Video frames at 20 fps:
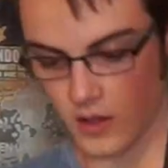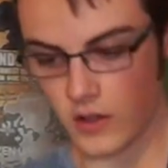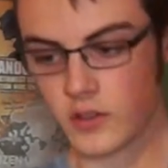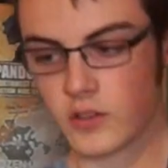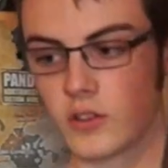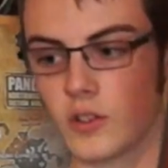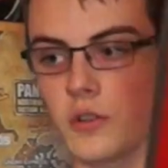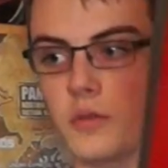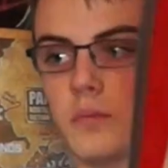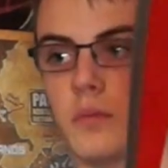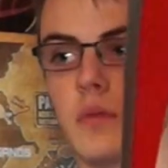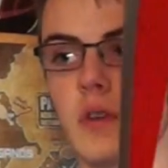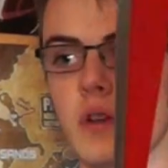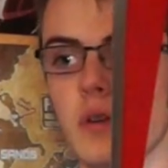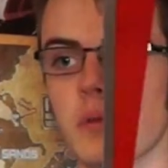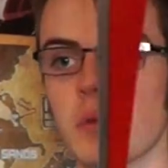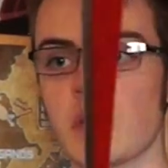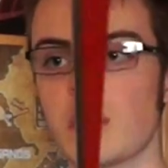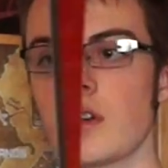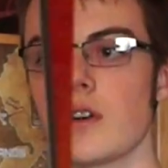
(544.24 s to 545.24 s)
So
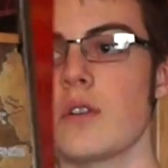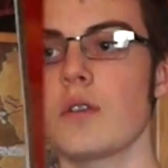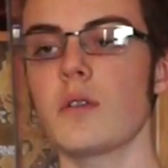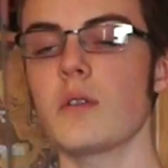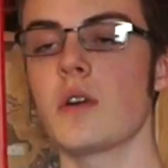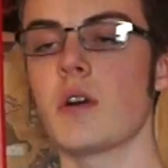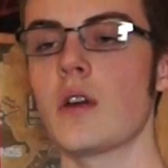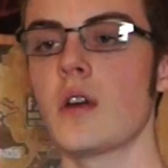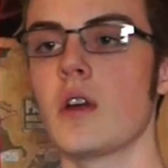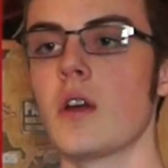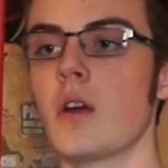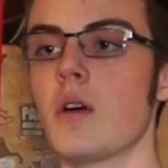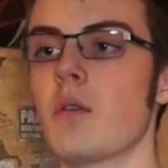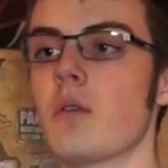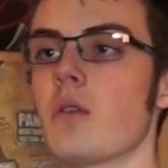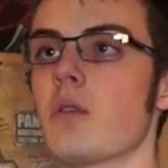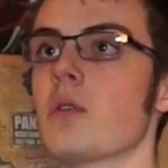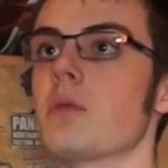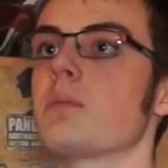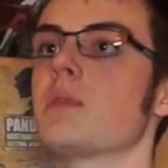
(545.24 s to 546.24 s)
here we go.
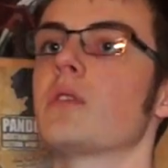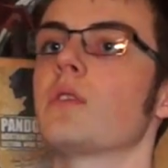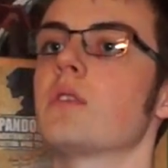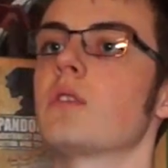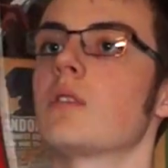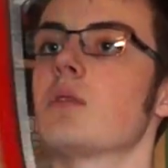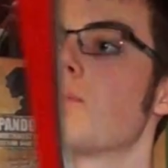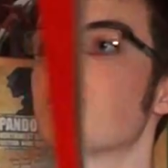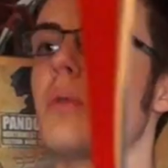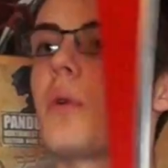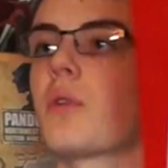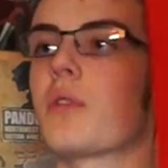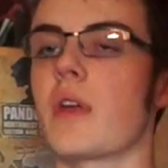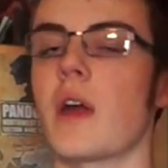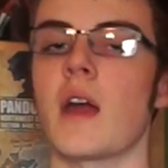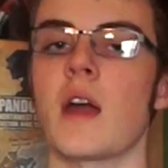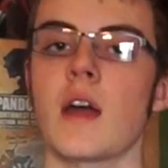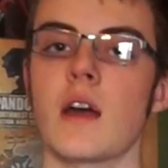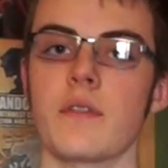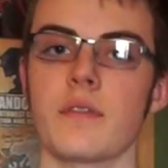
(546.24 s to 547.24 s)
Oops, both
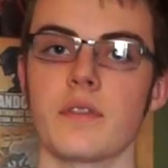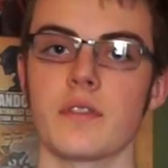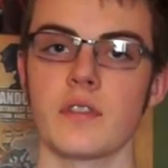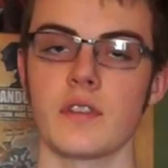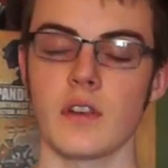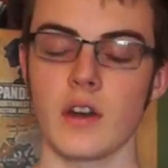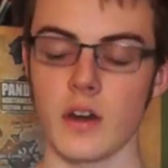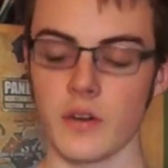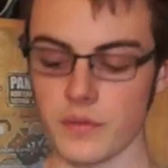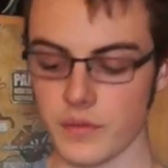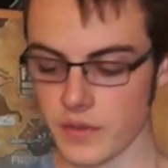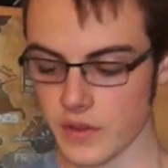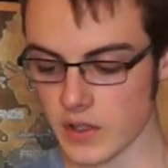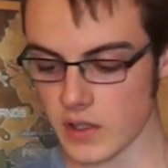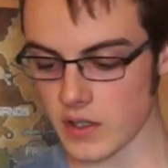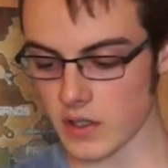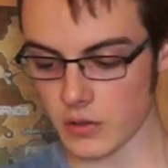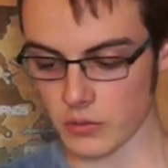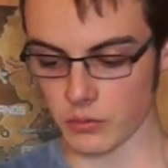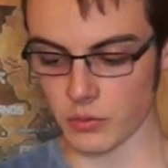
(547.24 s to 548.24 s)
halves of
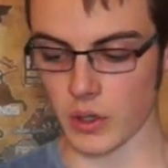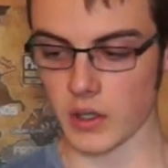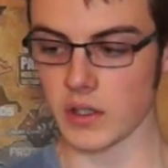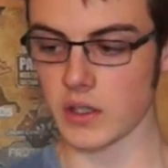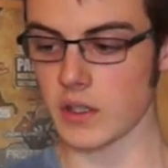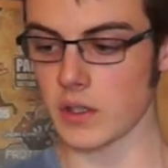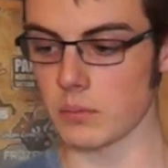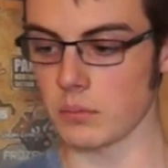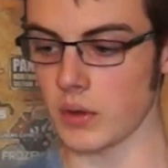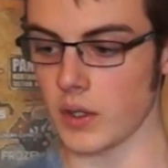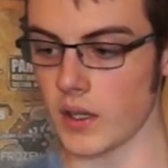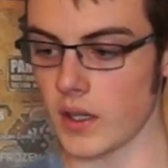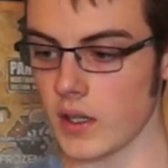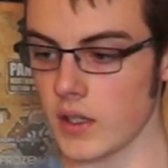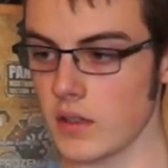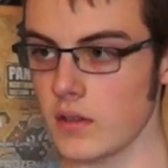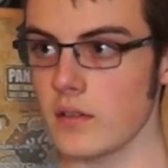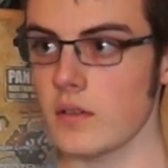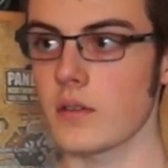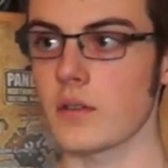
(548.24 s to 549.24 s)
the rending
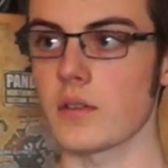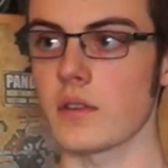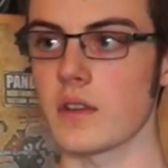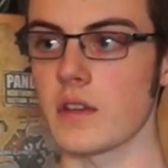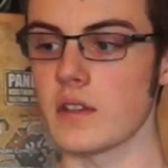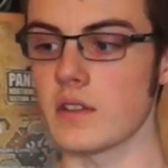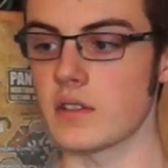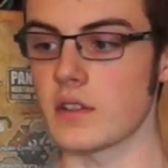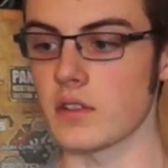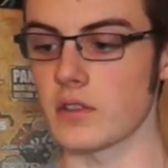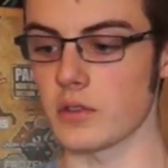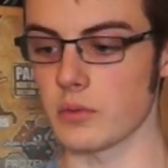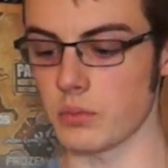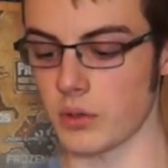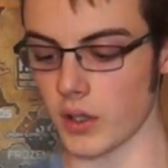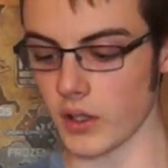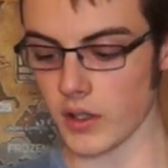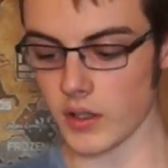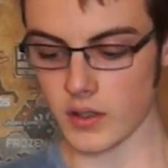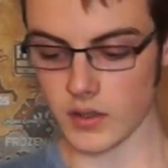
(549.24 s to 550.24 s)
blade, or the scissor
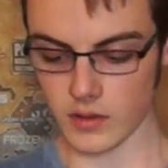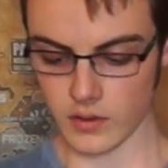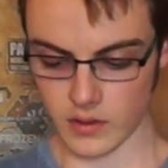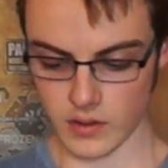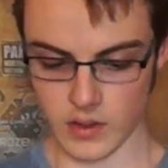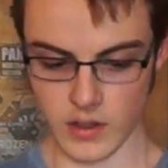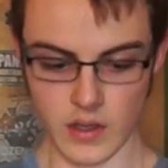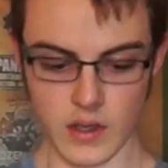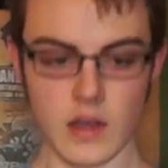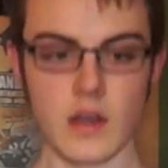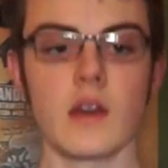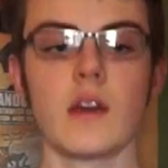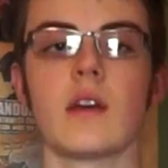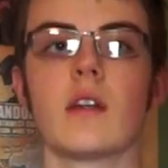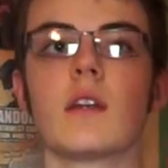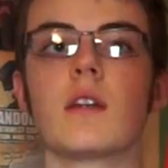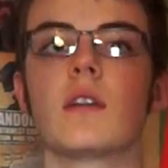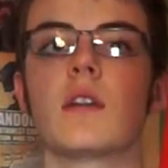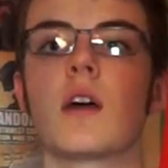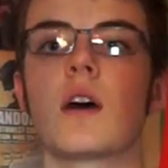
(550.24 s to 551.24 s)
blade.
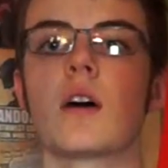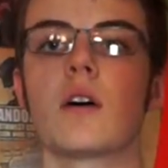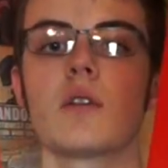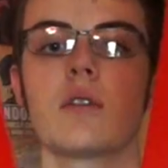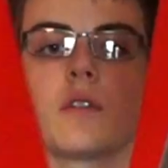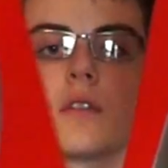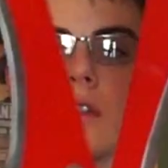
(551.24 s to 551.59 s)
Now,